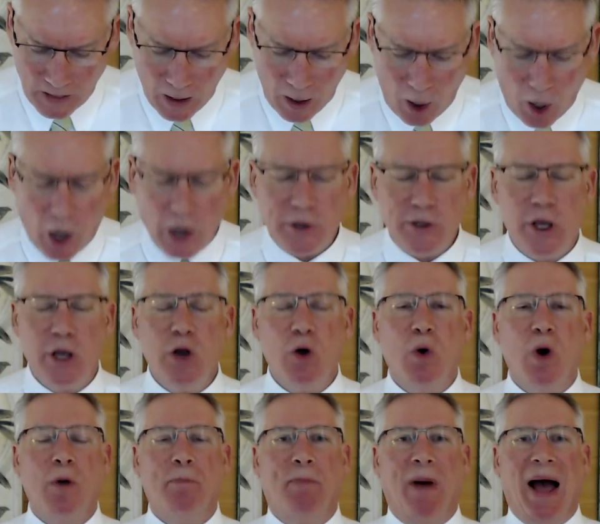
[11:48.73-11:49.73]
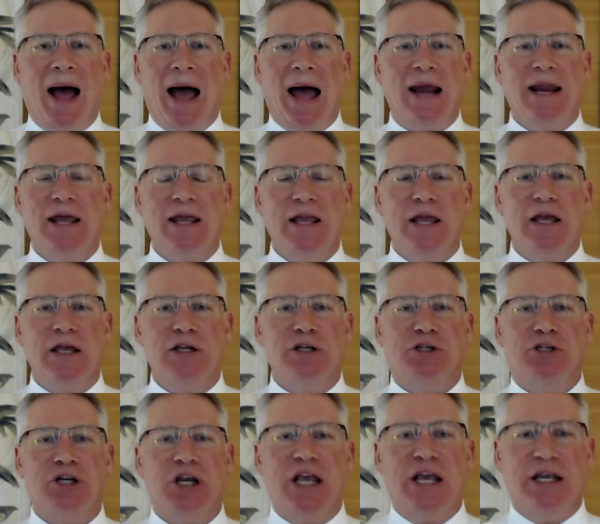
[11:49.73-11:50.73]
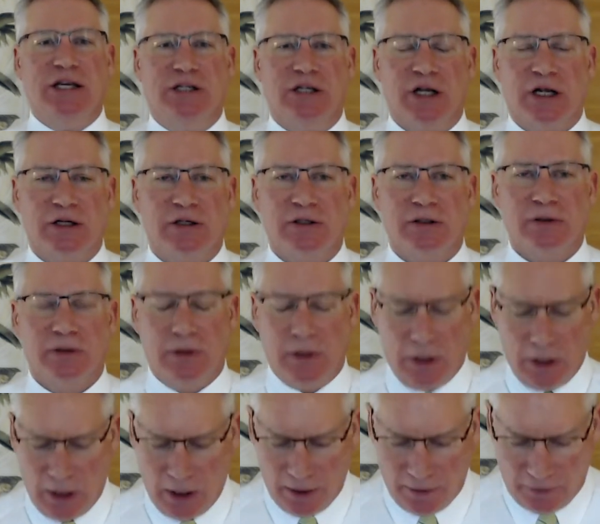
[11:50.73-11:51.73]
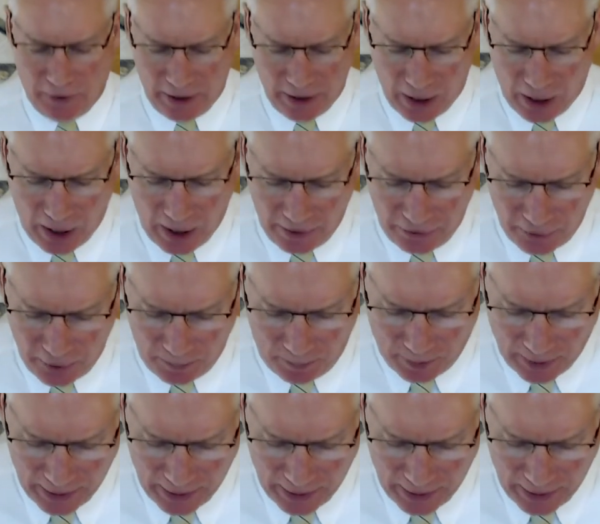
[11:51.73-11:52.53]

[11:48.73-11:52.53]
are you abiding in Jesus? The other